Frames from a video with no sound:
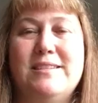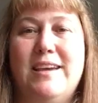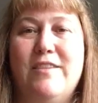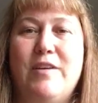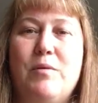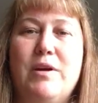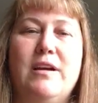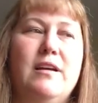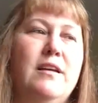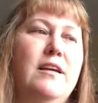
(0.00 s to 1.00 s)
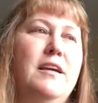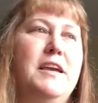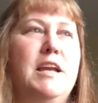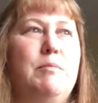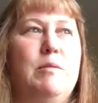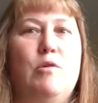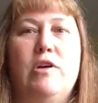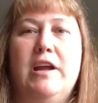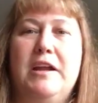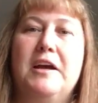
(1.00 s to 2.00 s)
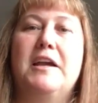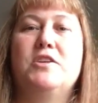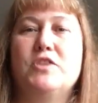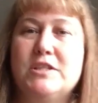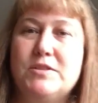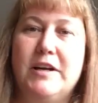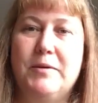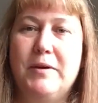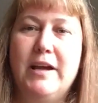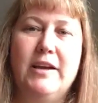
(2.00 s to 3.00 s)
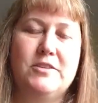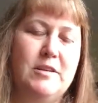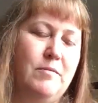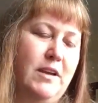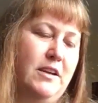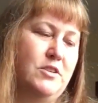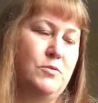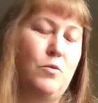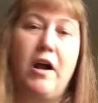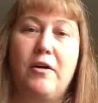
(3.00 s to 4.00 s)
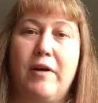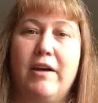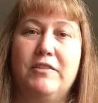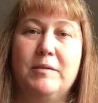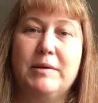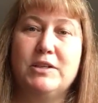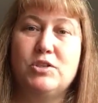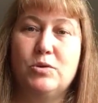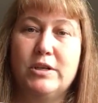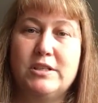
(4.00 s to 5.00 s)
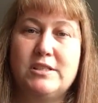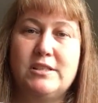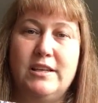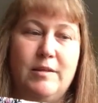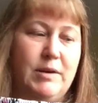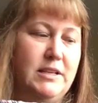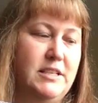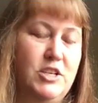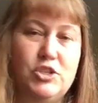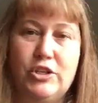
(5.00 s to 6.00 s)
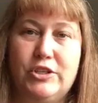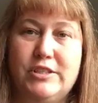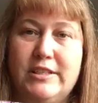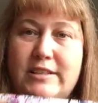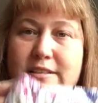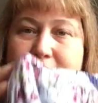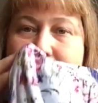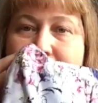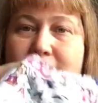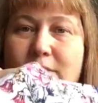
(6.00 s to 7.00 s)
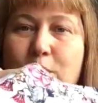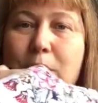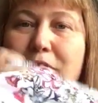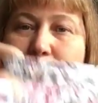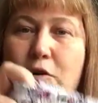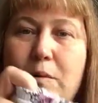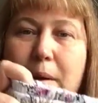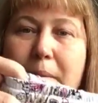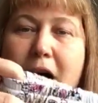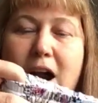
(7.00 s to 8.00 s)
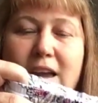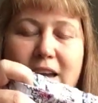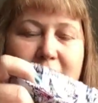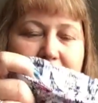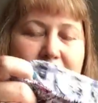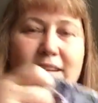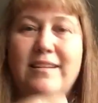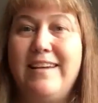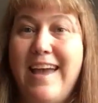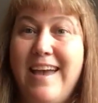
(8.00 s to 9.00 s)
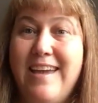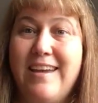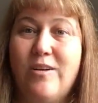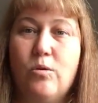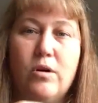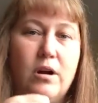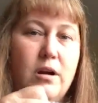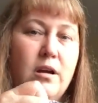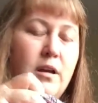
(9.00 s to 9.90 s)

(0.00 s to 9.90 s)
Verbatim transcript: like, if I wanna get up in the morning and not get dressed right away or something and just walk around in my shorts and my t-shirt and put my phone in my pocket, yay. Or,